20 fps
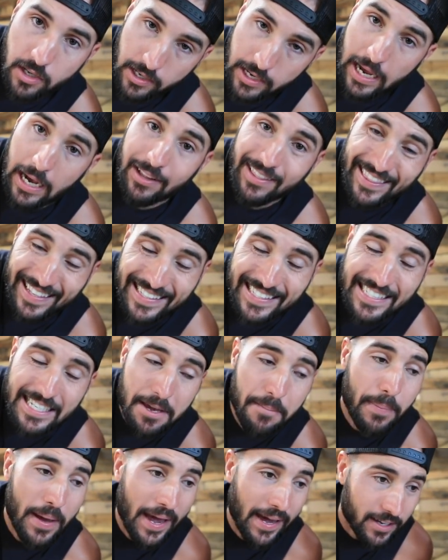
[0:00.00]
Now let's
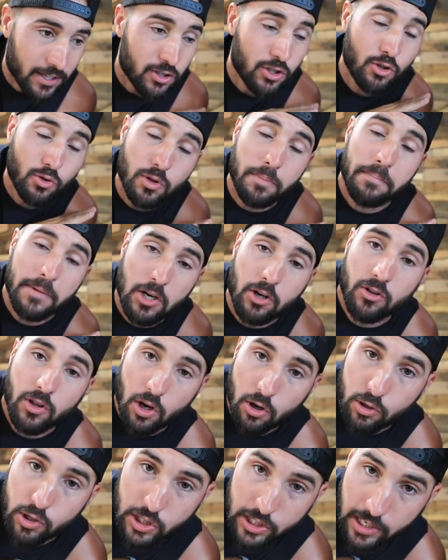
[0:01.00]
get back to the middle of the
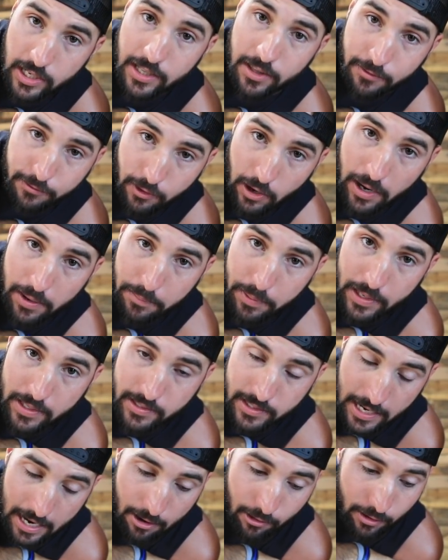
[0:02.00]
ocean and the Frying Pan
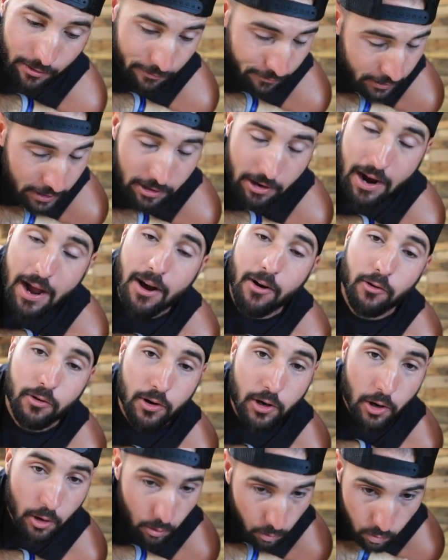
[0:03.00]
Tower and figure out
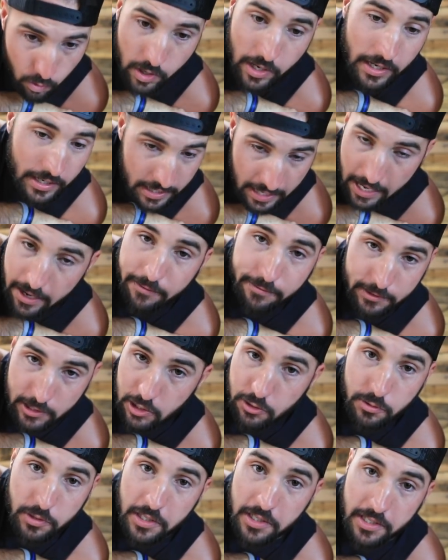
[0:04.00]
what kind of
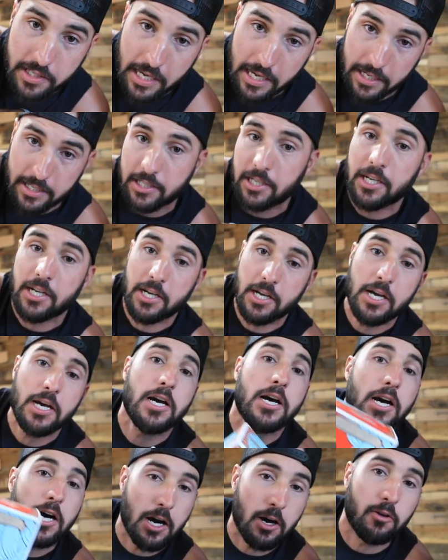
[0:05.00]
fish we can catch
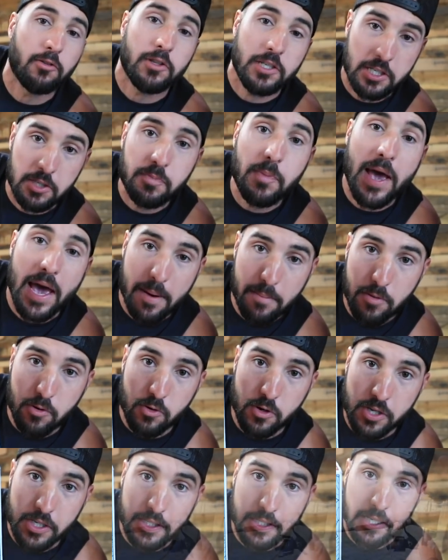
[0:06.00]
on these bad
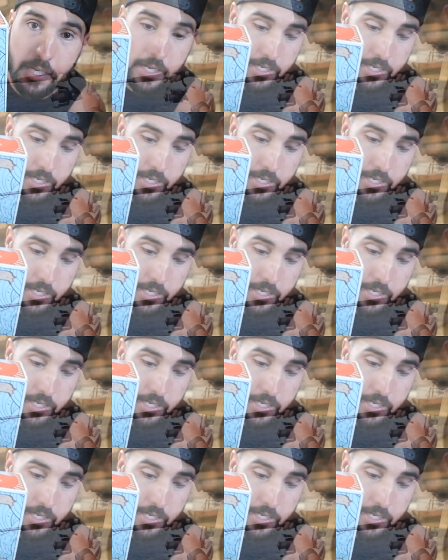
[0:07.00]
boys.